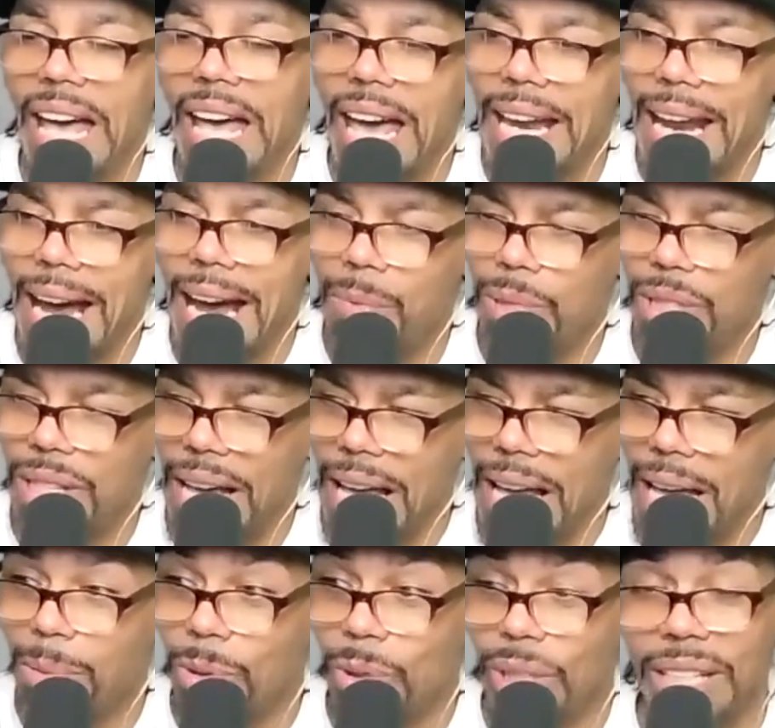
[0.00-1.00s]
And I was
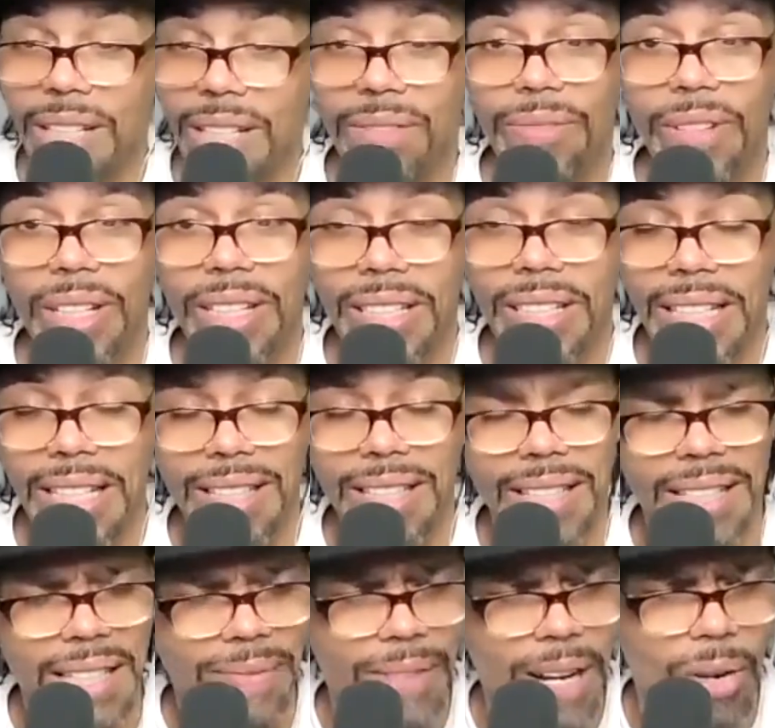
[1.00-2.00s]
able to get funding to
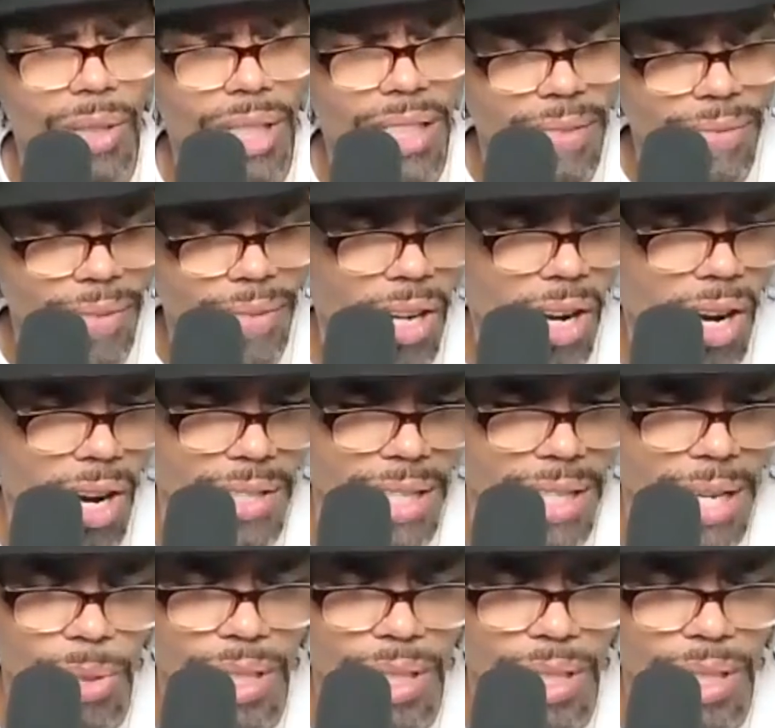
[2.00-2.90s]
give out gift cards. I was